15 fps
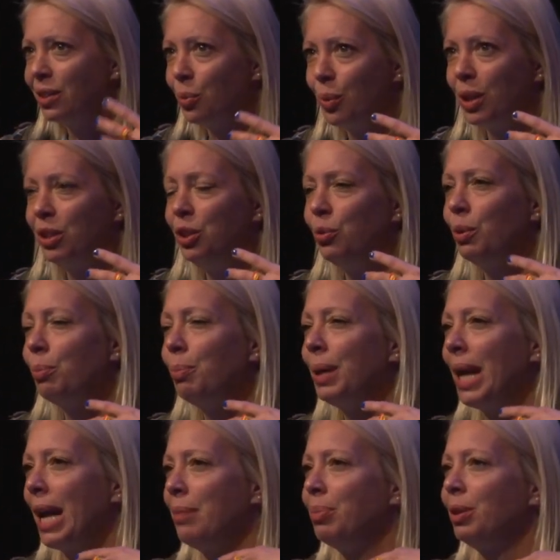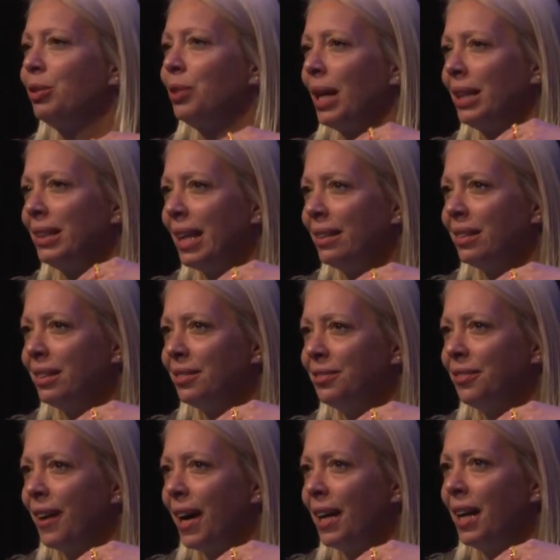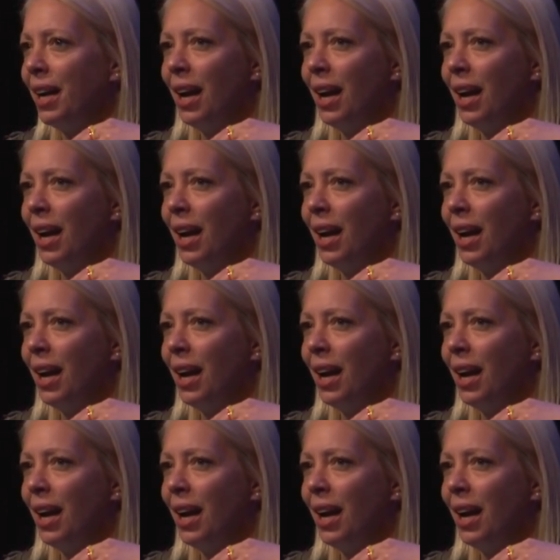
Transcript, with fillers: the one you will be able to identify.